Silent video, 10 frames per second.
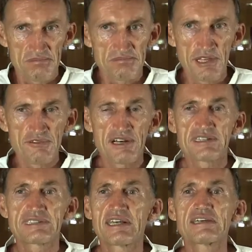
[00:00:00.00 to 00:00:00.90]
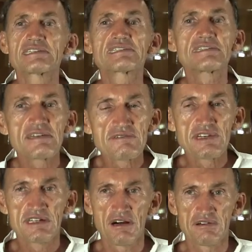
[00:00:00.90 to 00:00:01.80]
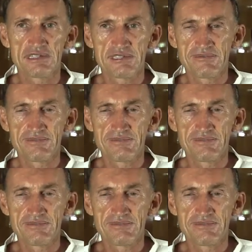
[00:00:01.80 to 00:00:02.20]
different things, we know it.